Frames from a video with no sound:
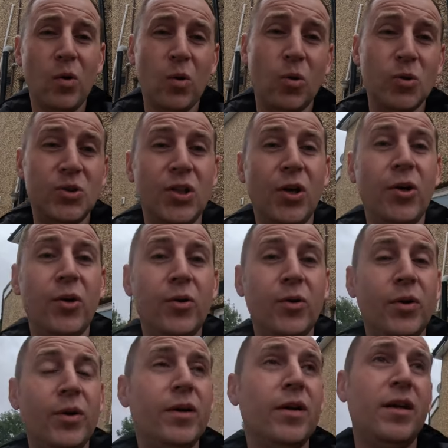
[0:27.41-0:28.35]
Or
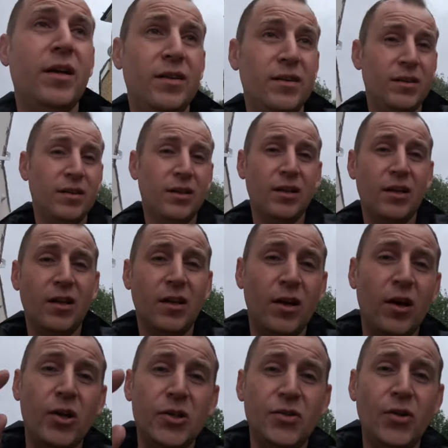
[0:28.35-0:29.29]
two,
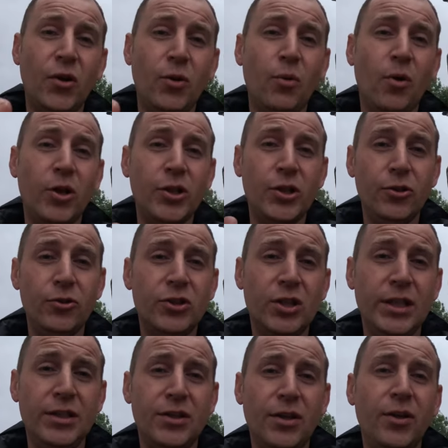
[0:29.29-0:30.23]
I do what I
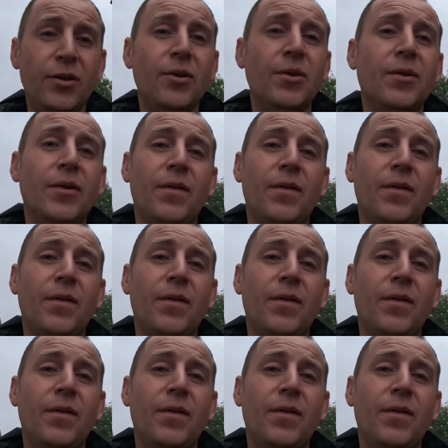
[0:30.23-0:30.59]
usually do.